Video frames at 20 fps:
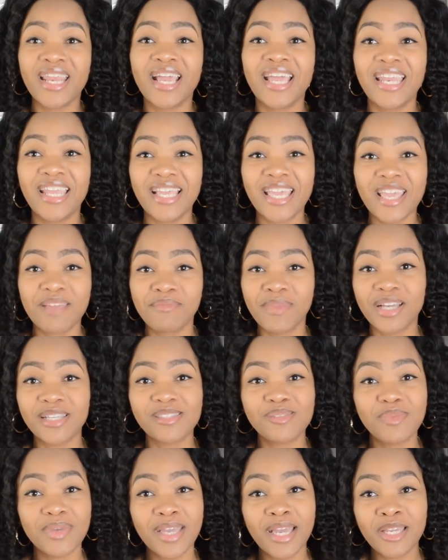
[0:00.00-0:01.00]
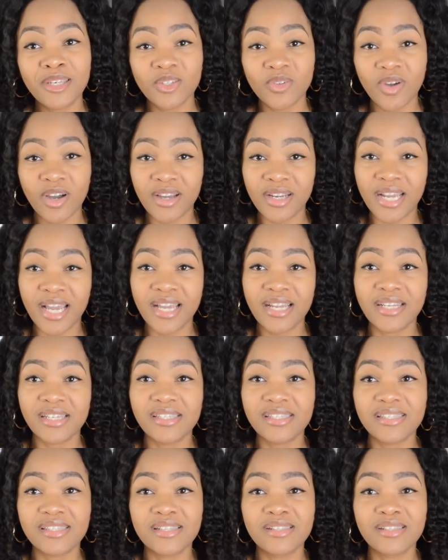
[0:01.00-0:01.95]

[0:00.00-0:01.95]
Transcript: And it came back to be endocarditis.